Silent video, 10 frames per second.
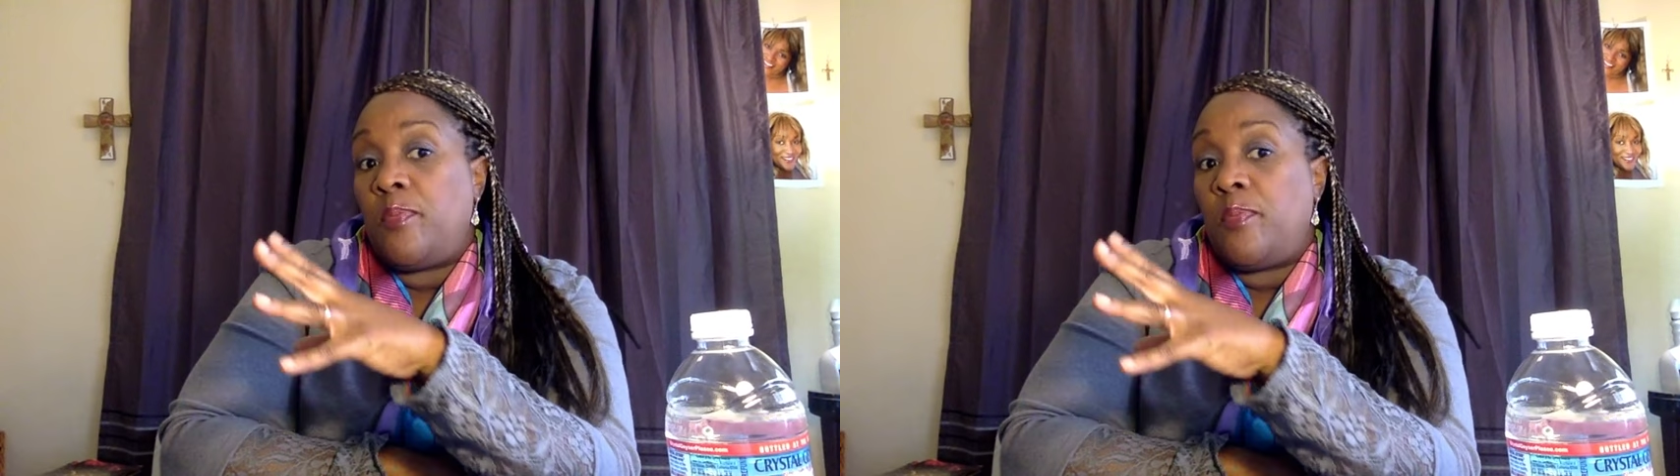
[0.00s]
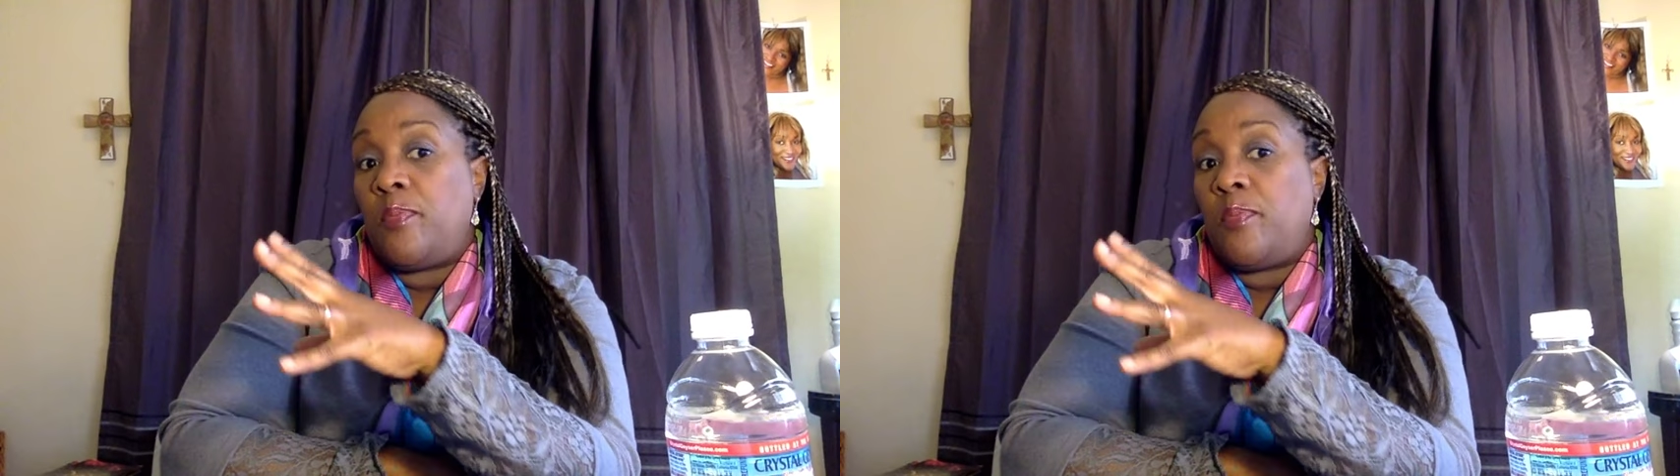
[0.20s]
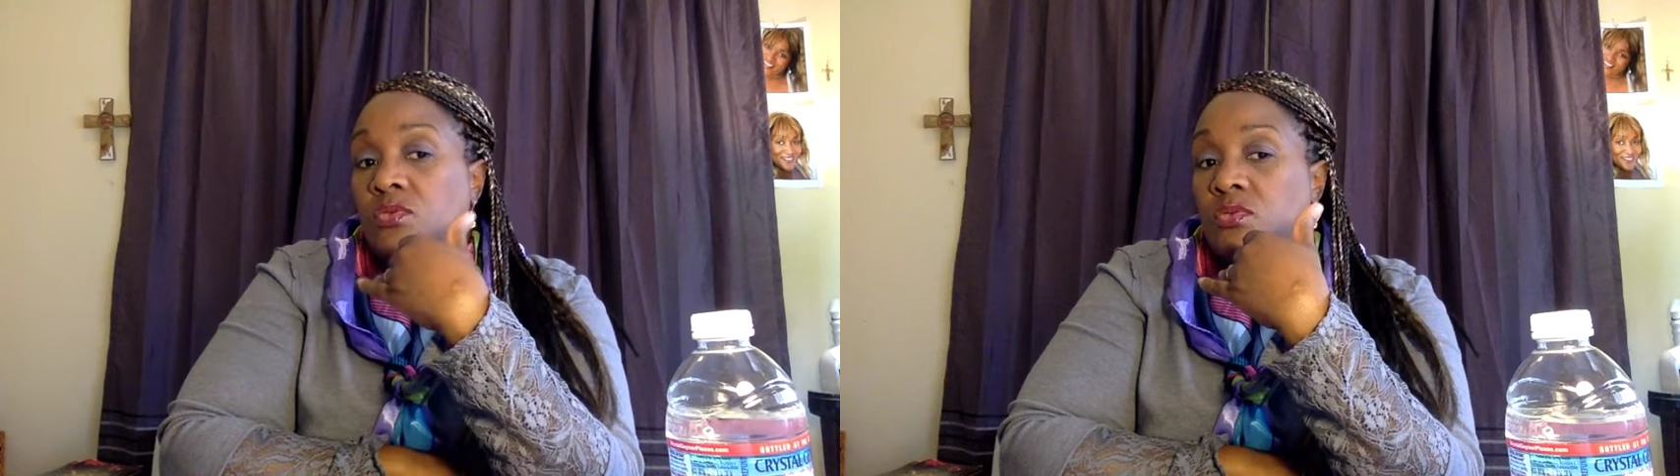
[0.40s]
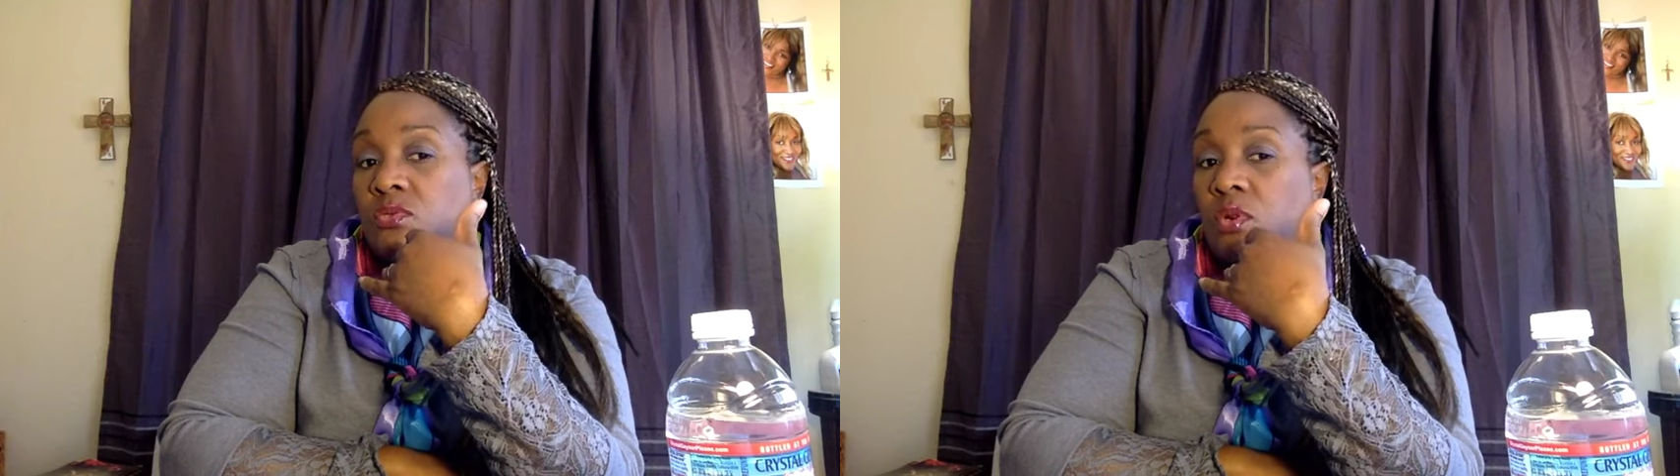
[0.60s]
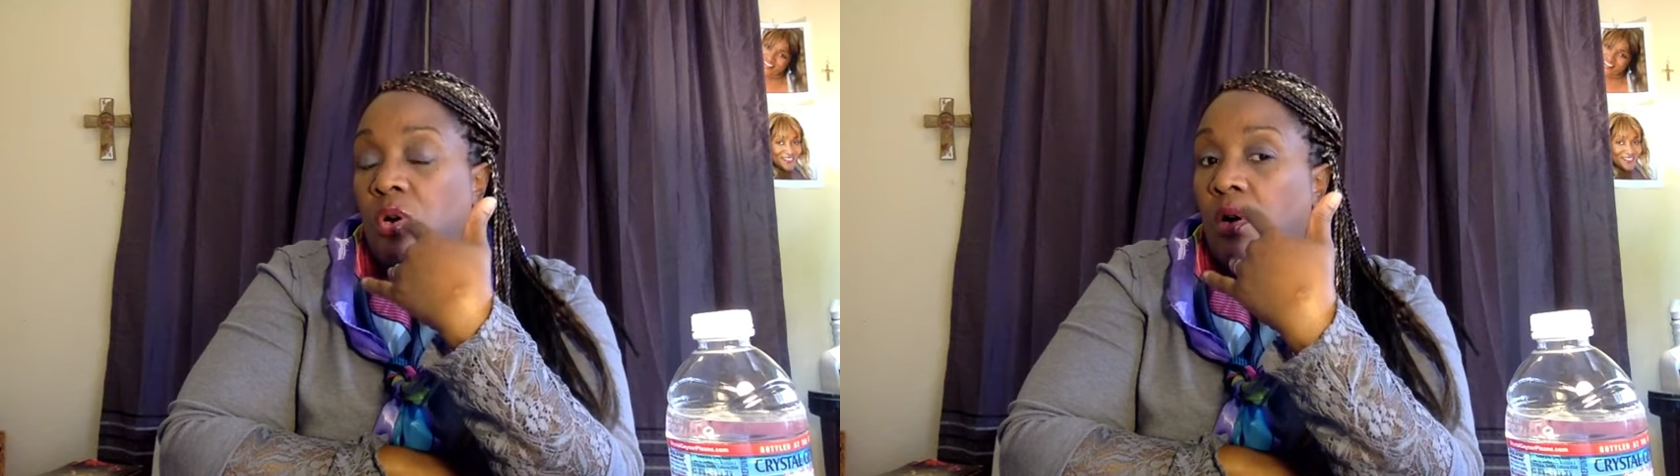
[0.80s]

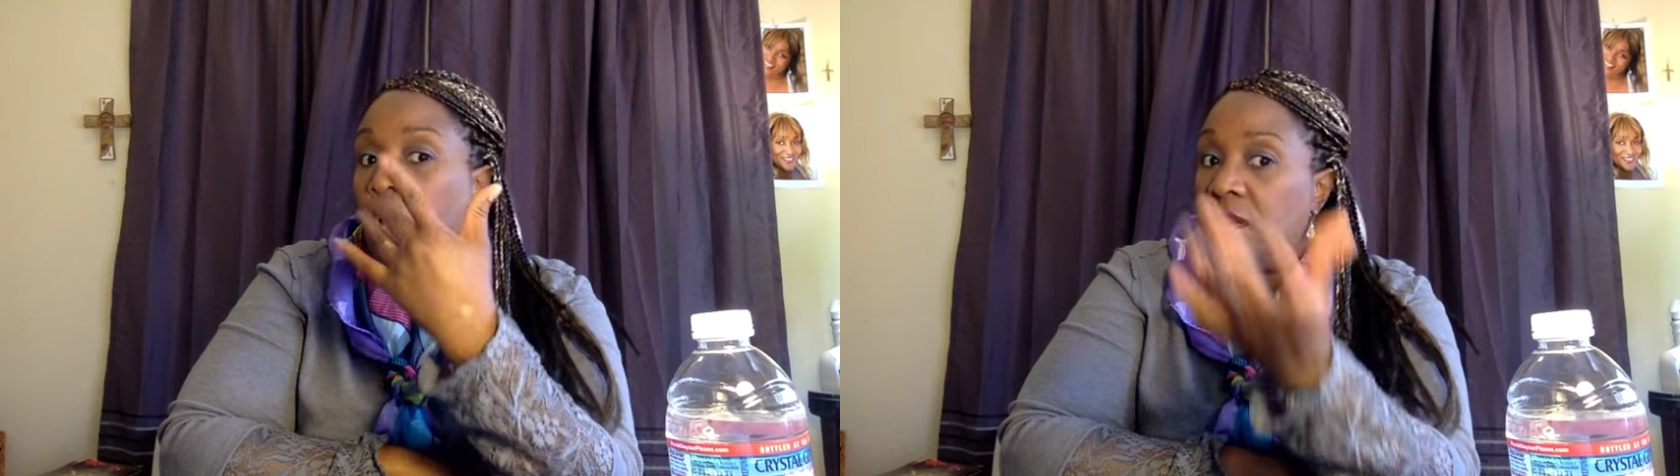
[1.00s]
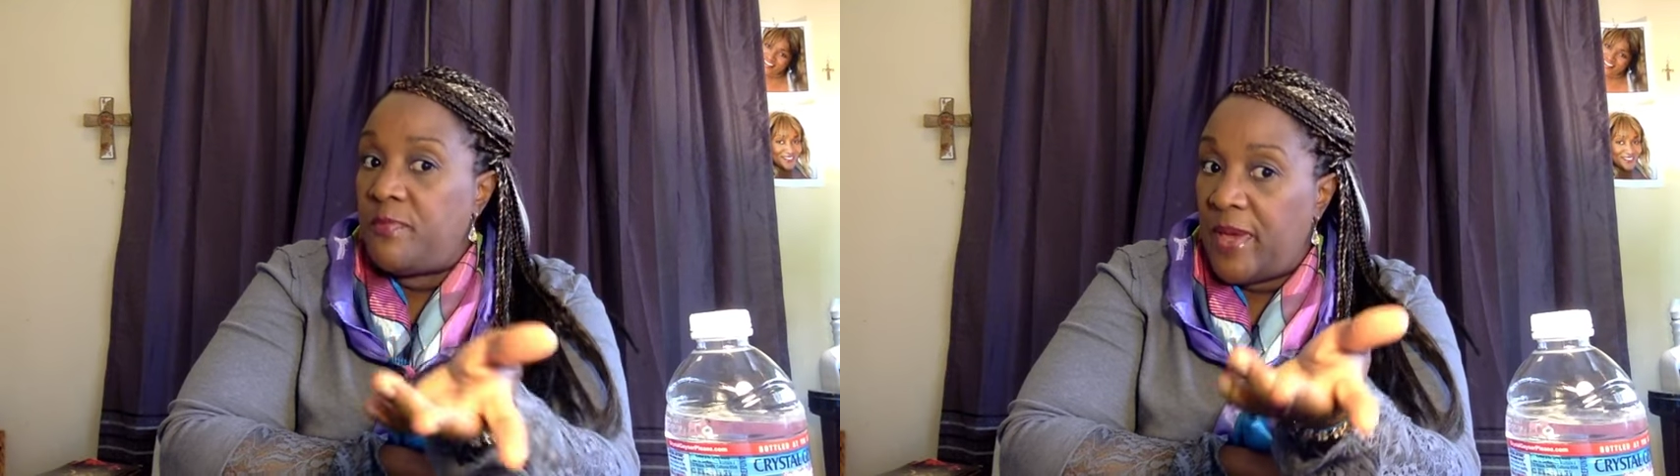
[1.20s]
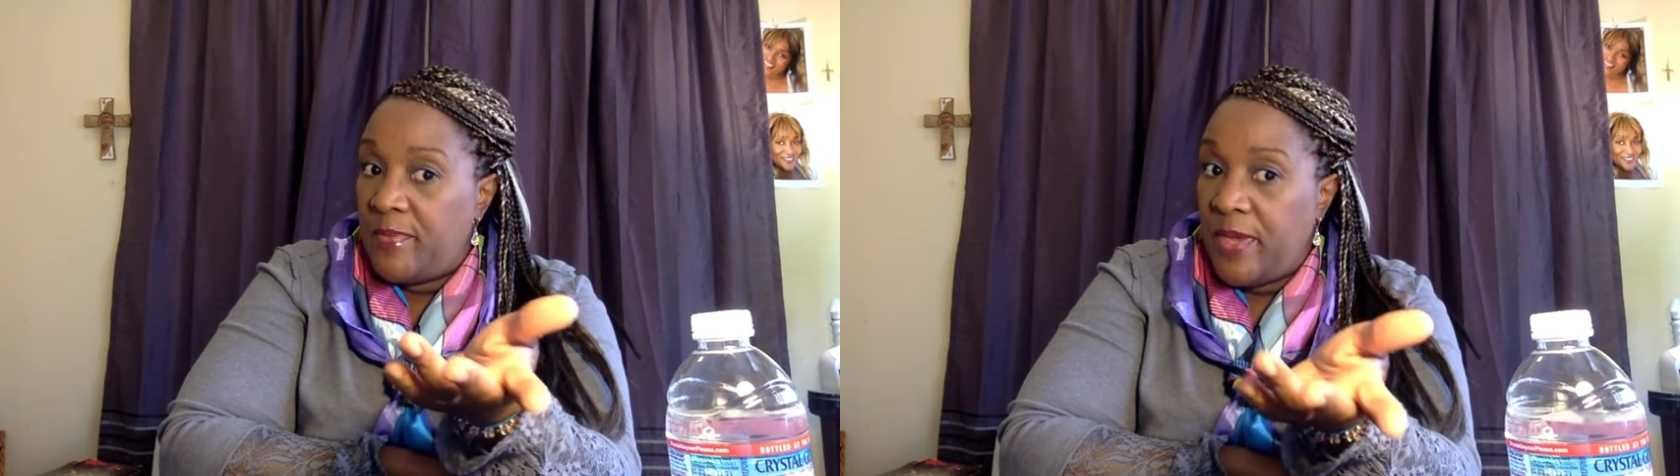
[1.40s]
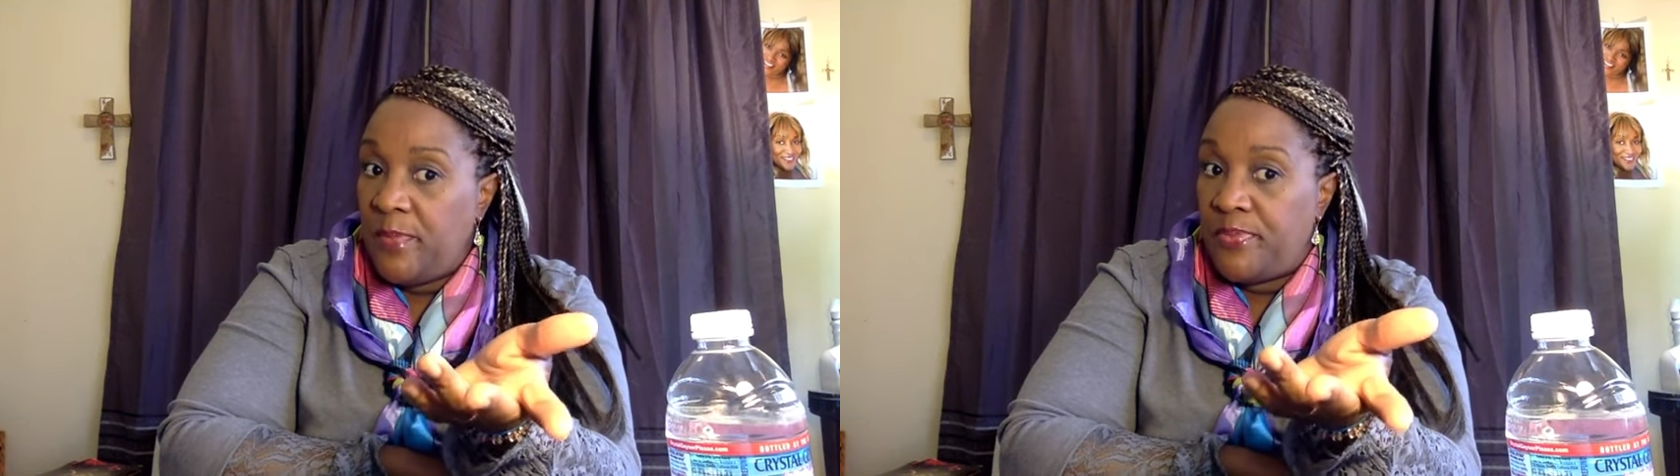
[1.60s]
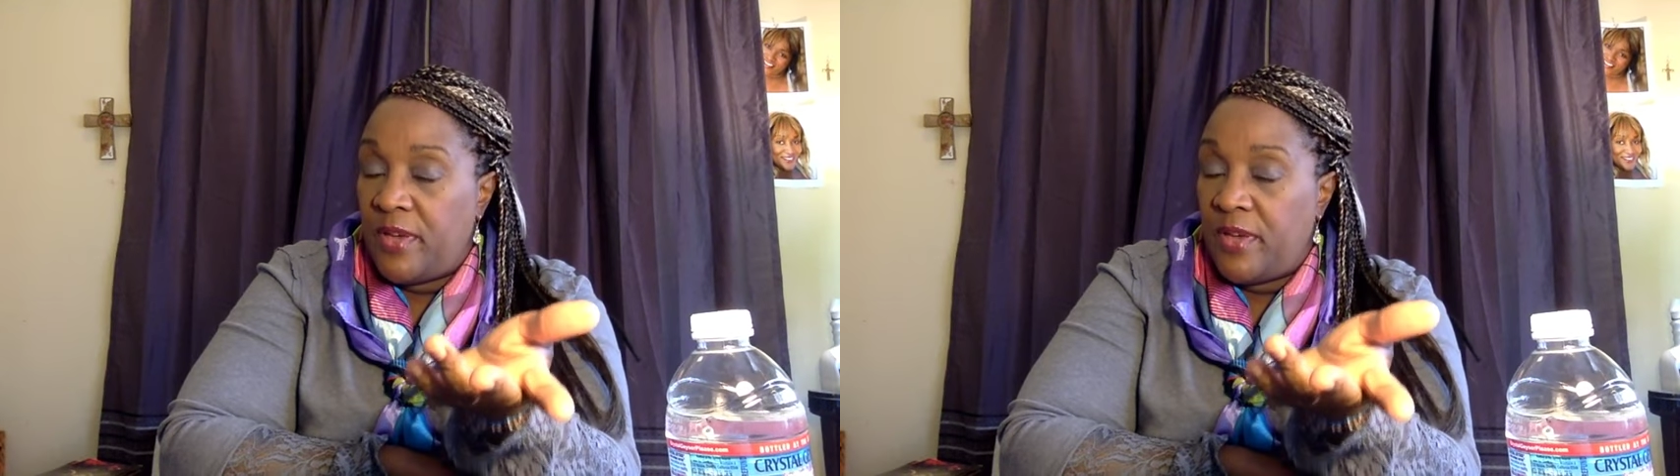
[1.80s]
to all of my people.